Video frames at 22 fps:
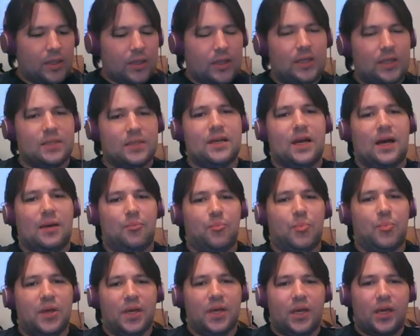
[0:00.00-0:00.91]
He's
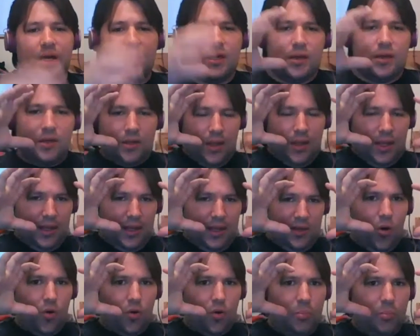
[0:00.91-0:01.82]
got big like
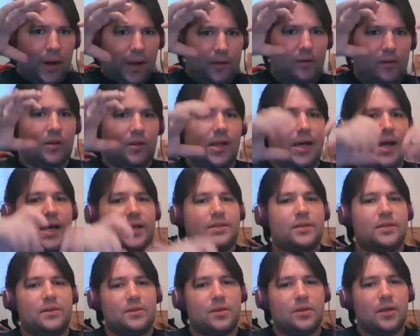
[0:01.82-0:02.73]
Coke bottle
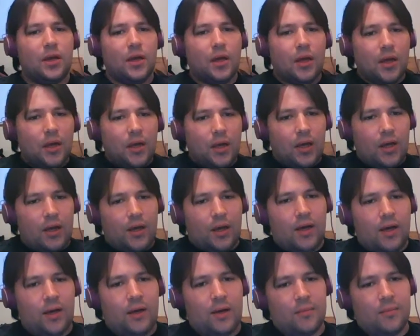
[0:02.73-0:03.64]
glasses,
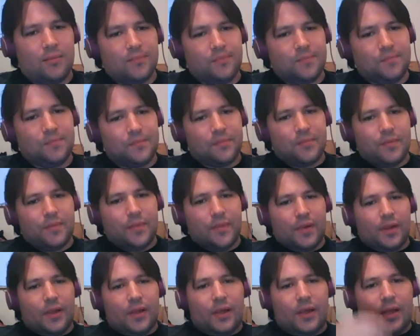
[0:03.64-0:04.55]
um,
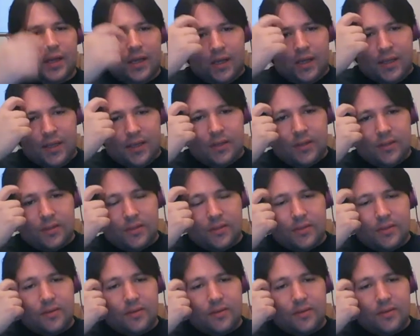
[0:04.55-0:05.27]
and